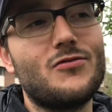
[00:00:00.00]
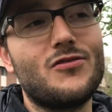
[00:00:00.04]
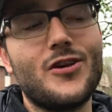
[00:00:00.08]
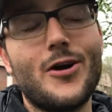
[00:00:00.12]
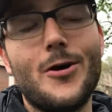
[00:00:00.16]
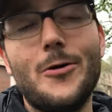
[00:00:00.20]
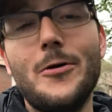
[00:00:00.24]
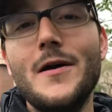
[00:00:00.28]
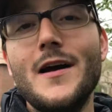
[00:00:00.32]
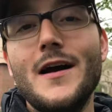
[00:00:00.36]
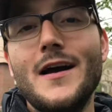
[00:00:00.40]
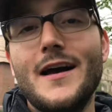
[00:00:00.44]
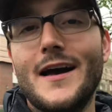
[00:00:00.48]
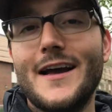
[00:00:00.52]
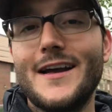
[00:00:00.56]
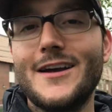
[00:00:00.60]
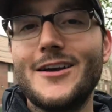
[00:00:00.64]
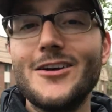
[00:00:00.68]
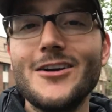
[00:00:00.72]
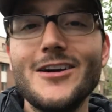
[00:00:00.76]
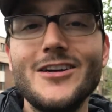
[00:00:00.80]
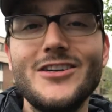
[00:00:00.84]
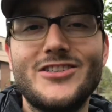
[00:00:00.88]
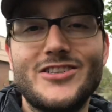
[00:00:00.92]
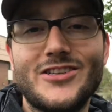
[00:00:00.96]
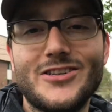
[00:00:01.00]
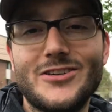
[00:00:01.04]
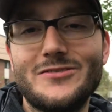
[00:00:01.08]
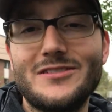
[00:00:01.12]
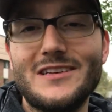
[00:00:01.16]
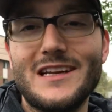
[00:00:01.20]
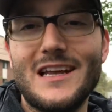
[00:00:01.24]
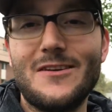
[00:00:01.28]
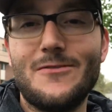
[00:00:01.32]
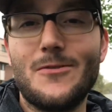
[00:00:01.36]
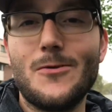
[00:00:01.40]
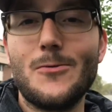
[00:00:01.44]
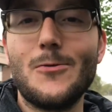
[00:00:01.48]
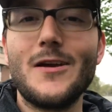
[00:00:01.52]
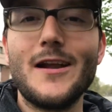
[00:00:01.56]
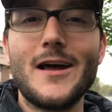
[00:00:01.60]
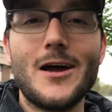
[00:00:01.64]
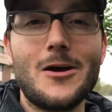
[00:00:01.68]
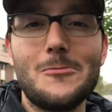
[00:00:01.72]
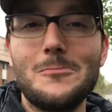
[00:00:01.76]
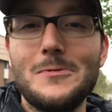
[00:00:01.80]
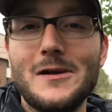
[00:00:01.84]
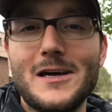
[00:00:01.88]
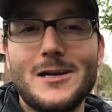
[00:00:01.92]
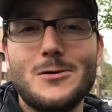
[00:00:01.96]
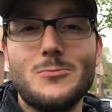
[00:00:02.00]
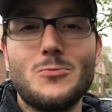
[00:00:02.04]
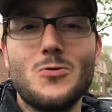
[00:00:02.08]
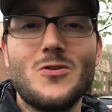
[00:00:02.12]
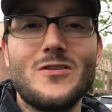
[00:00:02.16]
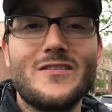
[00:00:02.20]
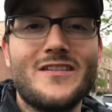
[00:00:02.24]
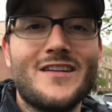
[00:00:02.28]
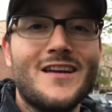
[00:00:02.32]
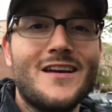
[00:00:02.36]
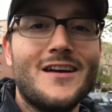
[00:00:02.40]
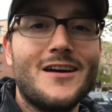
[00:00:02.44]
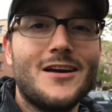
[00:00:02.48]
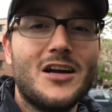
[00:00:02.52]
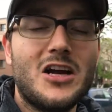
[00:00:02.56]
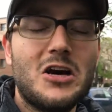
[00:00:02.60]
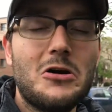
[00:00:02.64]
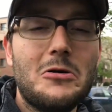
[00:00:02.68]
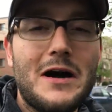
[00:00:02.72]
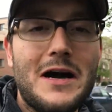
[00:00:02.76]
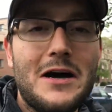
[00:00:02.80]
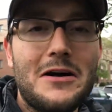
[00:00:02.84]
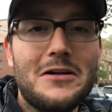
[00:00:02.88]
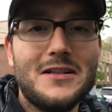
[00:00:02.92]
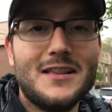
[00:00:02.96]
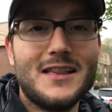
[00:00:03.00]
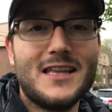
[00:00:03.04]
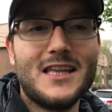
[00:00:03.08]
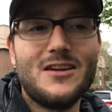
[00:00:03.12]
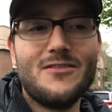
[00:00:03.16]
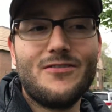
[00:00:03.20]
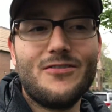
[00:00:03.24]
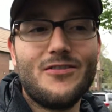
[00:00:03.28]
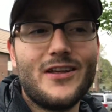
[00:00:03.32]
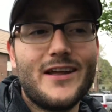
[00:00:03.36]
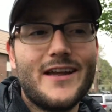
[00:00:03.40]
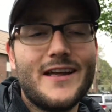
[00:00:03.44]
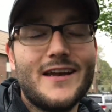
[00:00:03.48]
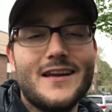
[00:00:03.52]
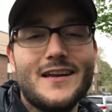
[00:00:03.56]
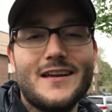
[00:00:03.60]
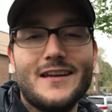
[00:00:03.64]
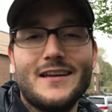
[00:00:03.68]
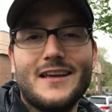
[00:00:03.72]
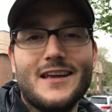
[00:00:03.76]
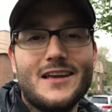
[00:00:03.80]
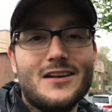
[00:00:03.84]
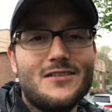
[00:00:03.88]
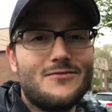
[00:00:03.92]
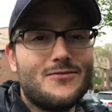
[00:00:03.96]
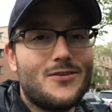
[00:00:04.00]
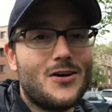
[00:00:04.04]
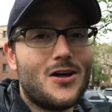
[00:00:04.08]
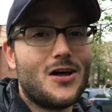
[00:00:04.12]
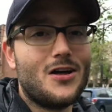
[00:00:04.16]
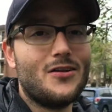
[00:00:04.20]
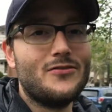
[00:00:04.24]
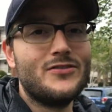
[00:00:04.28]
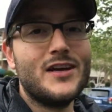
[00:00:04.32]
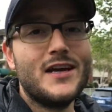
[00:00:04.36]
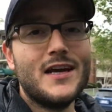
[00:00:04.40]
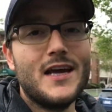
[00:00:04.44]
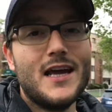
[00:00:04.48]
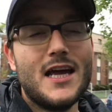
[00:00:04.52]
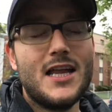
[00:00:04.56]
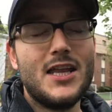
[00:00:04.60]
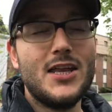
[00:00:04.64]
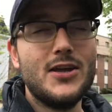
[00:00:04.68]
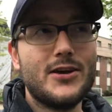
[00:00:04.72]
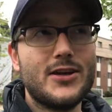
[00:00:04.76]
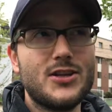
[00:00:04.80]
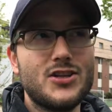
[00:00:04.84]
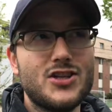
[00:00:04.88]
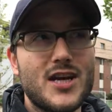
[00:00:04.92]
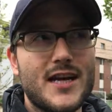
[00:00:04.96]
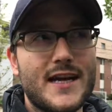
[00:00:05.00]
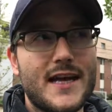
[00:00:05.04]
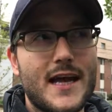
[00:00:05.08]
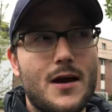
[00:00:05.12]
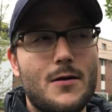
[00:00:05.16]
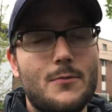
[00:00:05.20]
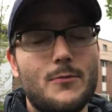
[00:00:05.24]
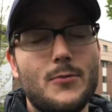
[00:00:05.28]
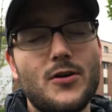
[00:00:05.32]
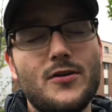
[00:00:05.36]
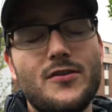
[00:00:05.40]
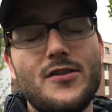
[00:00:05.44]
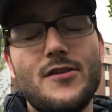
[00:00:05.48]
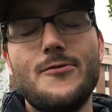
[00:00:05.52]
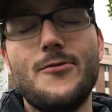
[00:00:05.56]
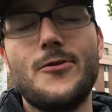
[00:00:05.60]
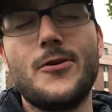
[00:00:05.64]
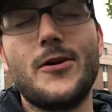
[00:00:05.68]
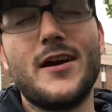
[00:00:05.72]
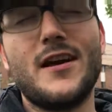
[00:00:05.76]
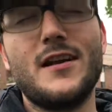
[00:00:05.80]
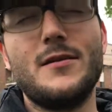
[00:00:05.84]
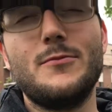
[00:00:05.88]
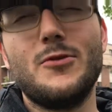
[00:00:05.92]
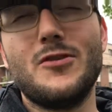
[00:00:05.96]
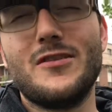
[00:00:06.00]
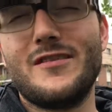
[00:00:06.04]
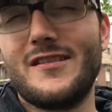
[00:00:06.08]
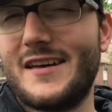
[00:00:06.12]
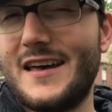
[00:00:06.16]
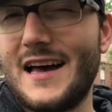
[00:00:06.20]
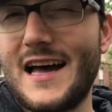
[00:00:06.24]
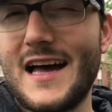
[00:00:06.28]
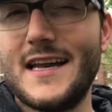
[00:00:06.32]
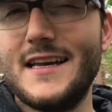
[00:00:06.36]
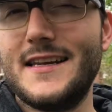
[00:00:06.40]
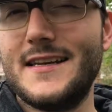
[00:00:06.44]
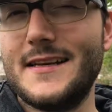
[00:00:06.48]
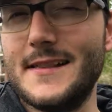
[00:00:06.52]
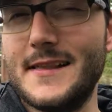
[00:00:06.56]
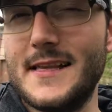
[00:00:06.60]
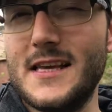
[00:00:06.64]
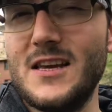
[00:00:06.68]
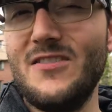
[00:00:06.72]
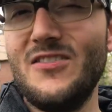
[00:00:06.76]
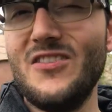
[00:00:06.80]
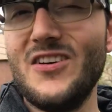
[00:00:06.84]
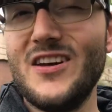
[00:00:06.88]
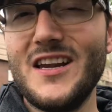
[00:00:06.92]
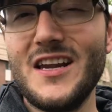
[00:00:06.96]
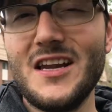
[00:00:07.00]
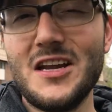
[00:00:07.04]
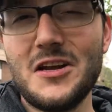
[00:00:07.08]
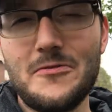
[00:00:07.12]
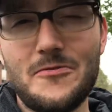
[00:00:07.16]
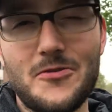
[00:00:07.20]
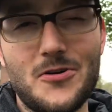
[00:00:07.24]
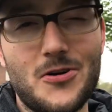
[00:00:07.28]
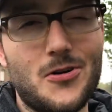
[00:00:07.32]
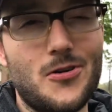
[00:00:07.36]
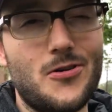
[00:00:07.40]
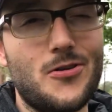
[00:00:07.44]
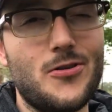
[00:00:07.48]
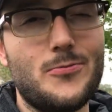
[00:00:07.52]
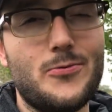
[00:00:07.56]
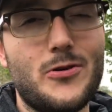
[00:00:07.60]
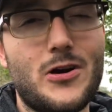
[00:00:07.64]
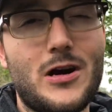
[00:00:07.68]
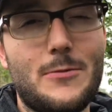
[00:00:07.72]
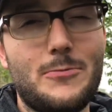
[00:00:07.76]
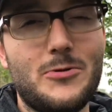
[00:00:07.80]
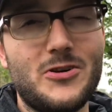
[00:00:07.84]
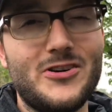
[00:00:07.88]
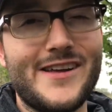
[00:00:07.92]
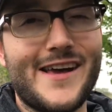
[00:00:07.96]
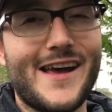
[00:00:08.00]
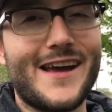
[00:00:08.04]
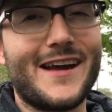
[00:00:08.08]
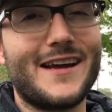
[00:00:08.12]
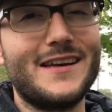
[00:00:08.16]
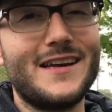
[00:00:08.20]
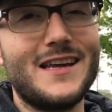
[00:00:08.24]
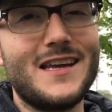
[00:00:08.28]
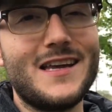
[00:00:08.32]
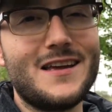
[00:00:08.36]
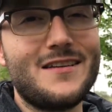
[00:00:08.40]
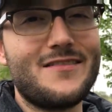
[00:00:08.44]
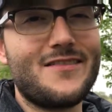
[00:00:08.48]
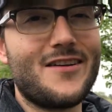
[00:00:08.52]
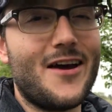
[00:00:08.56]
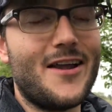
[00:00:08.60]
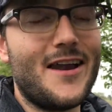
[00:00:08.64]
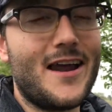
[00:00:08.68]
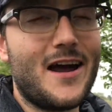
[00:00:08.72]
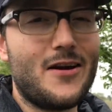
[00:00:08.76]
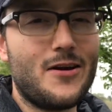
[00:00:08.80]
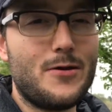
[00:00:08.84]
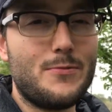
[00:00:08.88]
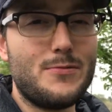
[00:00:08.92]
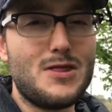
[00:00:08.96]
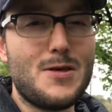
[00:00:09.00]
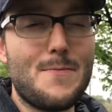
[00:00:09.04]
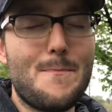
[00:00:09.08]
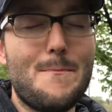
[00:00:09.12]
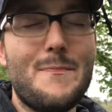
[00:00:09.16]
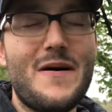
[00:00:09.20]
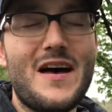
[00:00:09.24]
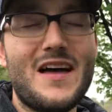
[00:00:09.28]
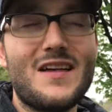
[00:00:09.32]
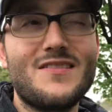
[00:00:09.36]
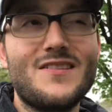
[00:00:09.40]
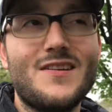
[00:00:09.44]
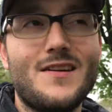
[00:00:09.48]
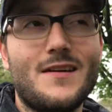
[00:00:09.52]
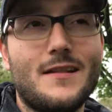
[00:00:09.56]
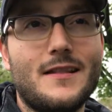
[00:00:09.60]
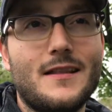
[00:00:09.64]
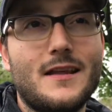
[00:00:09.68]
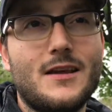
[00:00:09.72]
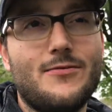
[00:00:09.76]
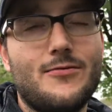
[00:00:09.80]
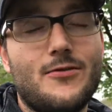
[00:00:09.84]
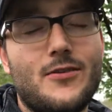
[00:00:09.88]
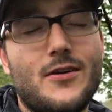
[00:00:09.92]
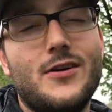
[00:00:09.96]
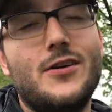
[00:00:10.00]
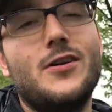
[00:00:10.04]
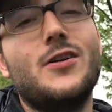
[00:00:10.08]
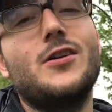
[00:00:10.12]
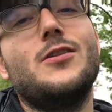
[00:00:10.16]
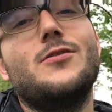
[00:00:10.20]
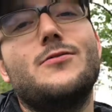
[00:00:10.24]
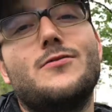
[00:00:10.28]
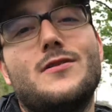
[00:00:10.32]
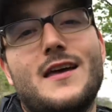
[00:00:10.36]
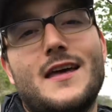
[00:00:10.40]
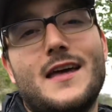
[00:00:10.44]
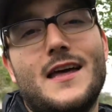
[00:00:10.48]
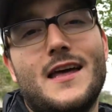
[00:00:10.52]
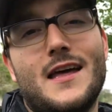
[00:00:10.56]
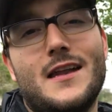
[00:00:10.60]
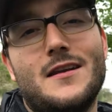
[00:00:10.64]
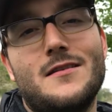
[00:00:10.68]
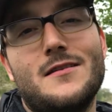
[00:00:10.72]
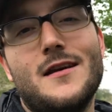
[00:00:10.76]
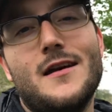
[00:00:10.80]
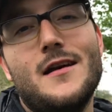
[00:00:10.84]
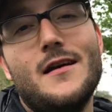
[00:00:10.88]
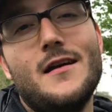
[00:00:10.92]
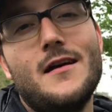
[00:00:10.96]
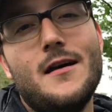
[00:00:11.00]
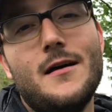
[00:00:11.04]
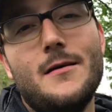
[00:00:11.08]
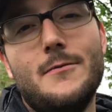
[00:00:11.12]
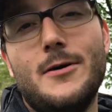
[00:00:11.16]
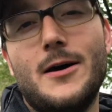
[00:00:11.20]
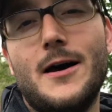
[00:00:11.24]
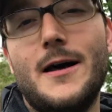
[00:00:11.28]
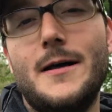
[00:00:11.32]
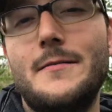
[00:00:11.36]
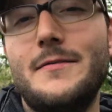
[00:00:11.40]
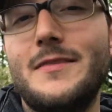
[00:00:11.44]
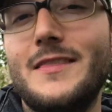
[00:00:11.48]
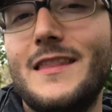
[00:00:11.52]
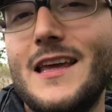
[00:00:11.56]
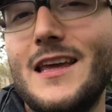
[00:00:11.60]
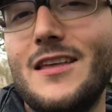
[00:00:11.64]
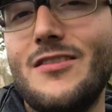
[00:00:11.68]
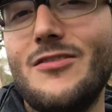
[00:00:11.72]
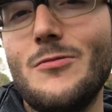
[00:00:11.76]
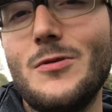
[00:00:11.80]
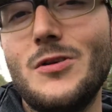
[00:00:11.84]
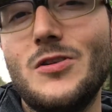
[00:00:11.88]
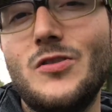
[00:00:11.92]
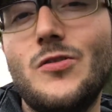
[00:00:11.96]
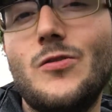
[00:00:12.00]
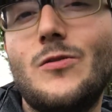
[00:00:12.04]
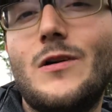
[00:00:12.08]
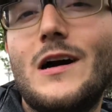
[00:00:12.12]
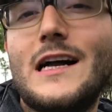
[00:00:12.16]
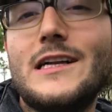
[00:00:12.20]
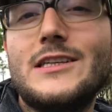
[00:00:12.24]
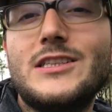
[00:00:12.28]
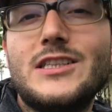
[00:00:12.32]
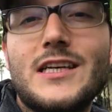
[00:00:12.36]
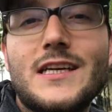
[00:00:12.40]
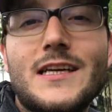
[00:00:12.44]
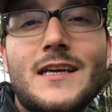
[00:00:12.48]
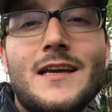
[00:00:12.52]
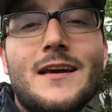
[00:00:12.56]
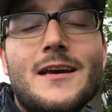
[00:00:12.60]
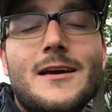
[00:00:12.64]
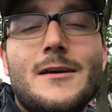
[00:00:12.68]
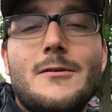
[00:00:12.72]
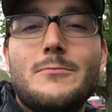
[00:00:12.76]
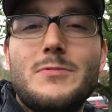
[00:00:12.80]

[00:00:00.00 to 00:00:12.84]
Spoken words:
So I encourage you, if you want to help animals, go out, leaflet, get involved, and you can check out Mercy for Animals' Guide to Leafletting for all the proper techniques on how to be the best leafletter you can. But thanks so much for watching.